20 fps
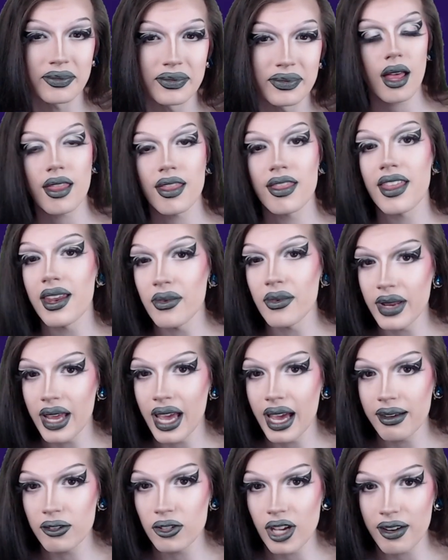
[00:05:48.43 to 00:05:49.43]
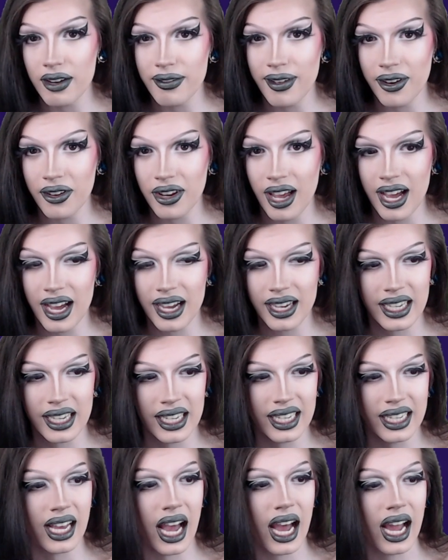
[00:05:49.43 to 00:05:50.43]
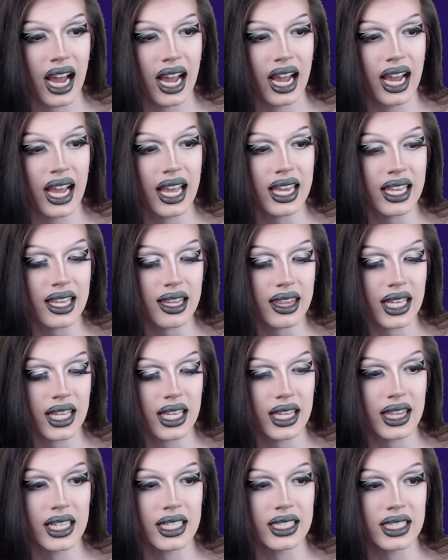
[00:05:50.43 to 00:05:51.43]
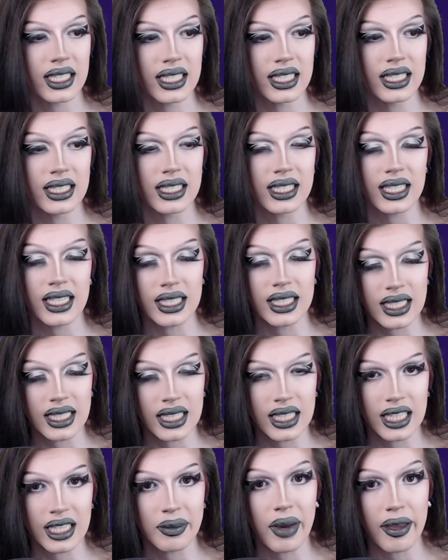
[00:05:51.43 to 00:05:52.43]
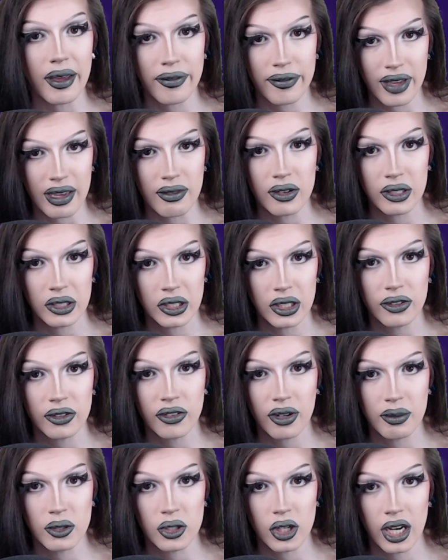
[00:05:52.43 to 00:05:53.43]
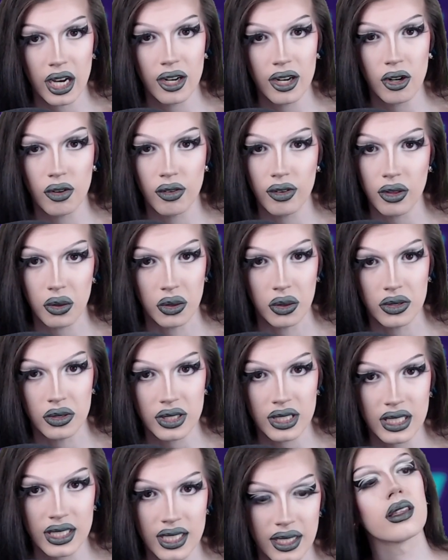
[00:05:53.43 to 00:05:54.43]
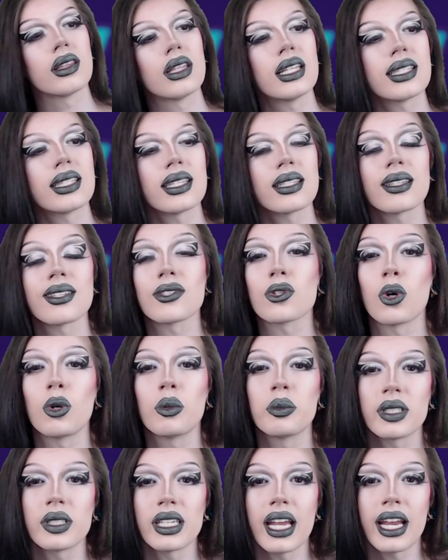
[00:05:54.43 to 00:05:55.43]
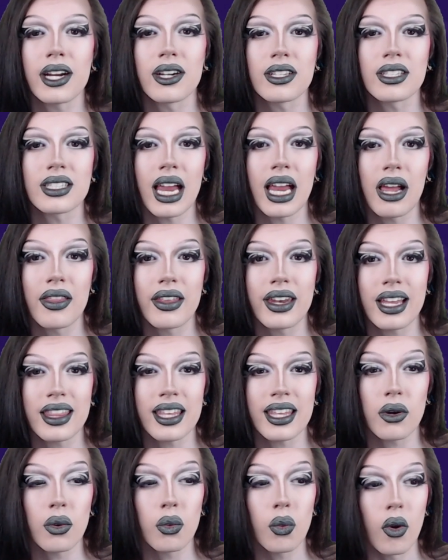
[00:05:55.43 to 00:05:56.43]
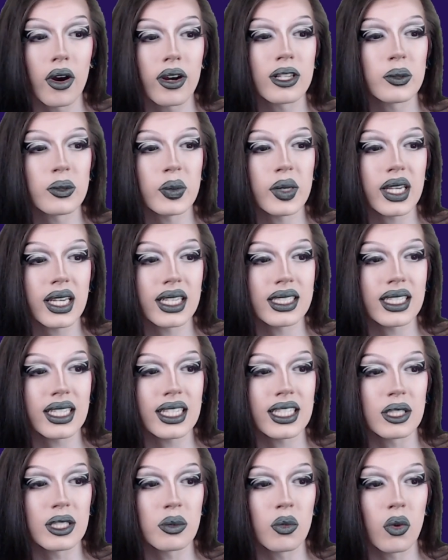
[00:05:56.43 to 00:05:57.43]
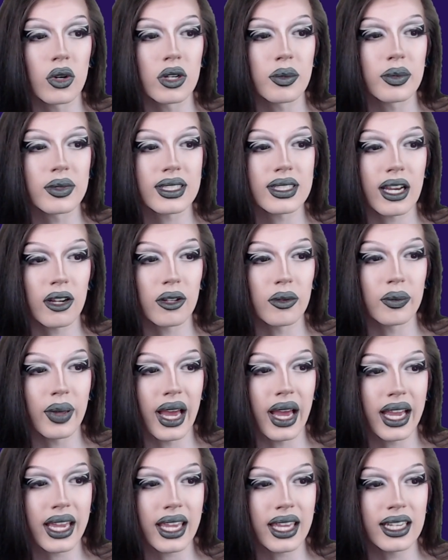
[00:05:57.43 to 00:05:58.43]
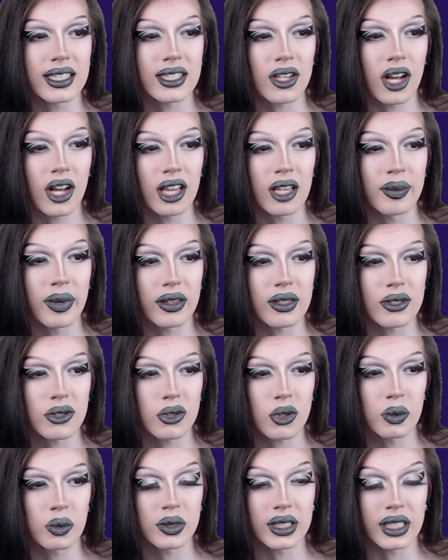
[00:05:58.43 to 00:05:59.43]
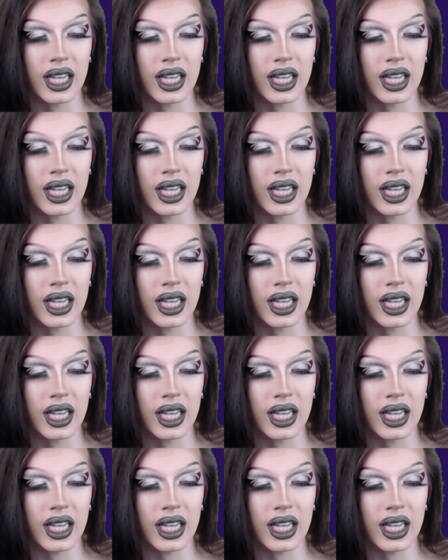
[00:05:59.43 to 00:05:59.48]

Then we have John Vedoyaga. I think this is easily my favorite look from John over the whole season. This is a sculpted hairstyle that I think works because it's more scaled back and it's all about the sculpt and the